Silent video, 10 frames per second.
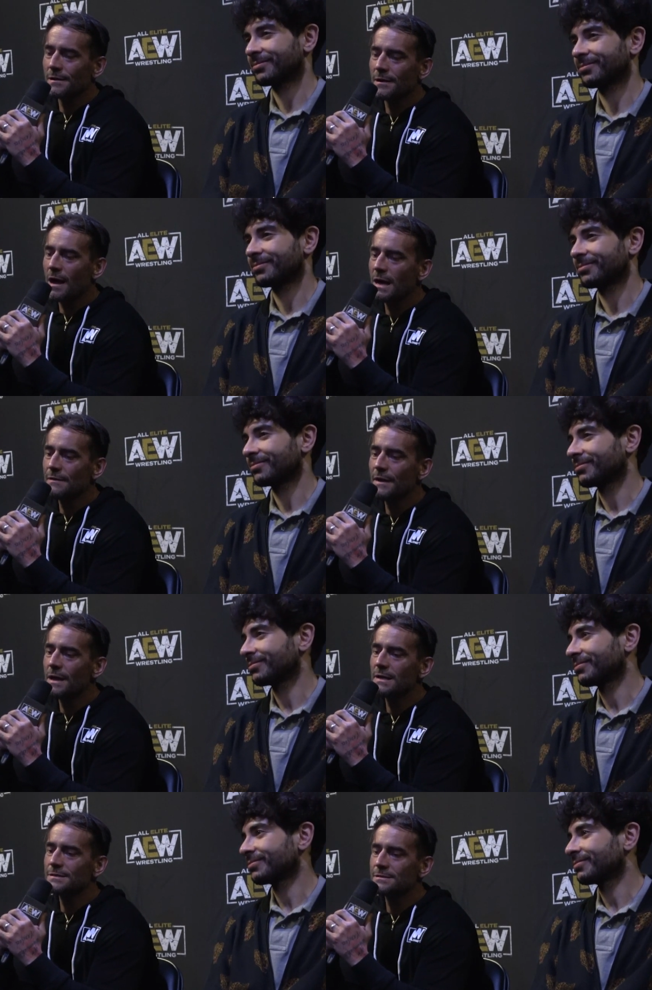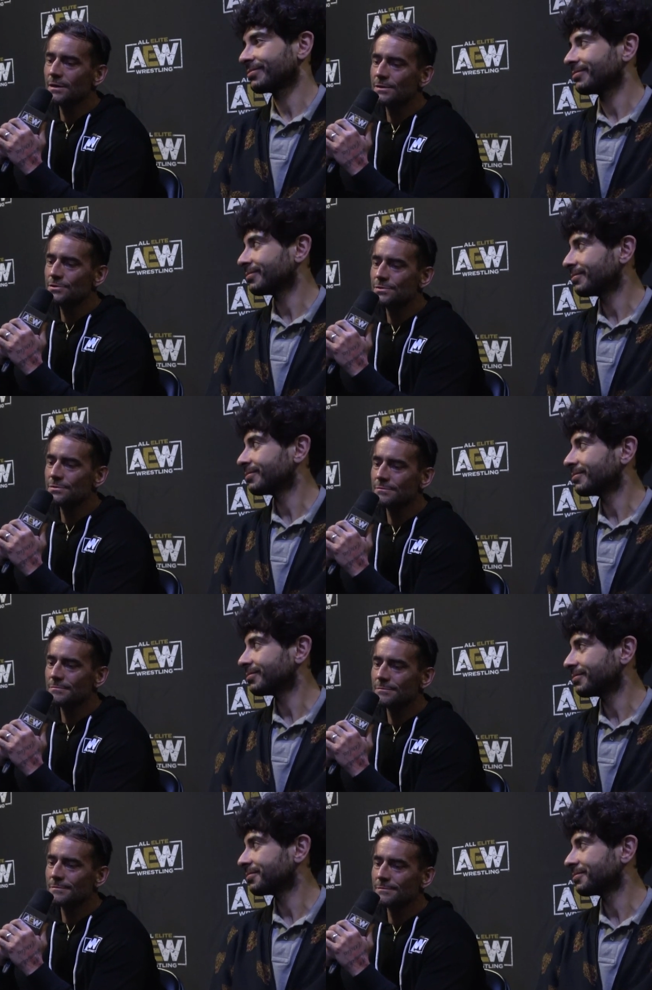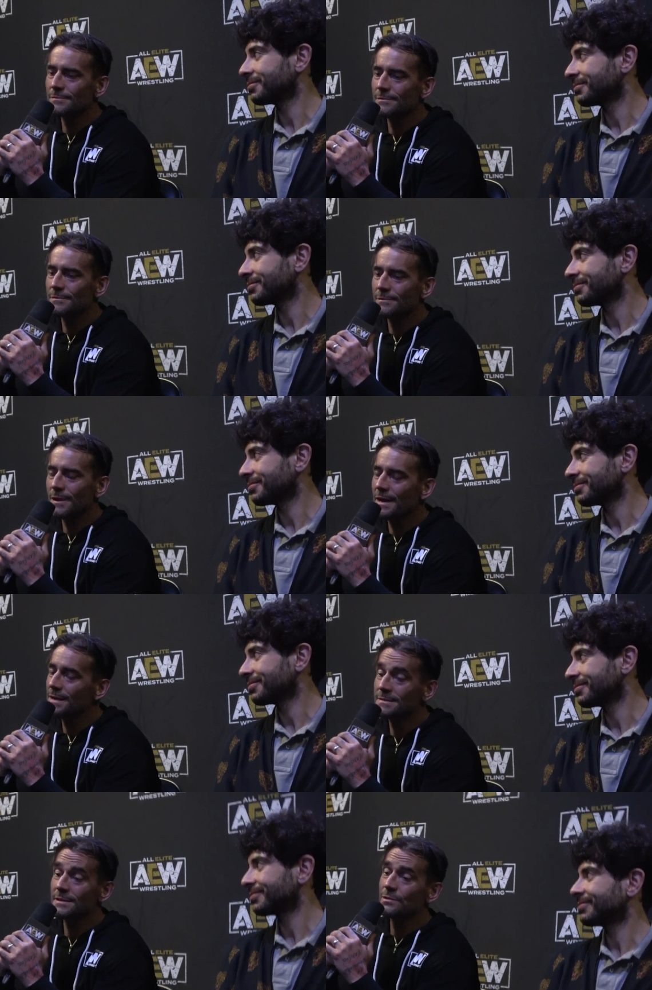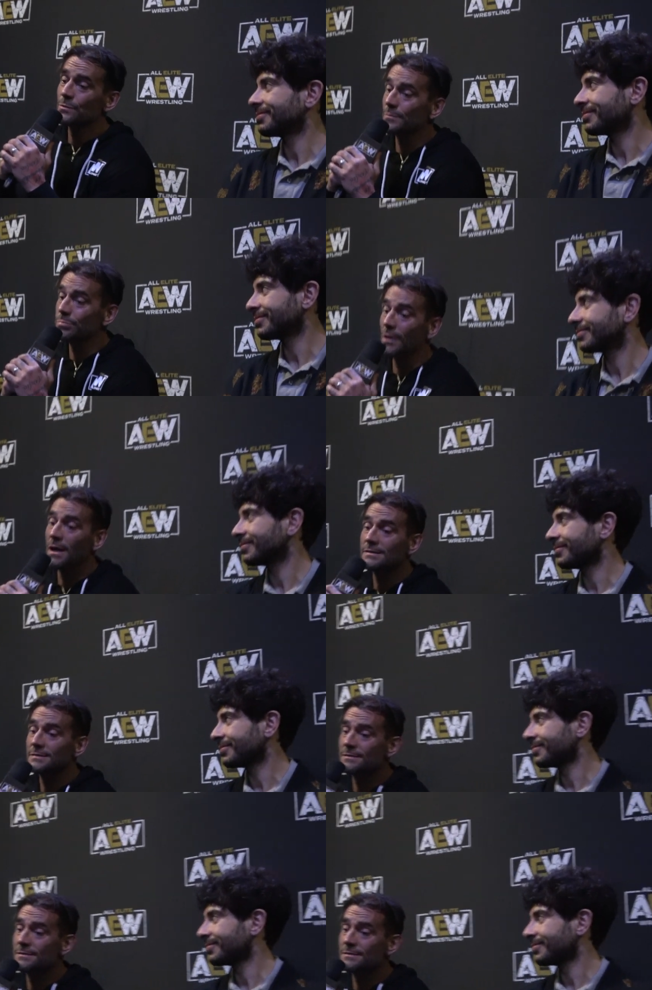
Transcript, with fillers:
Speaker 1: I've had such. I hate saying the word blessed.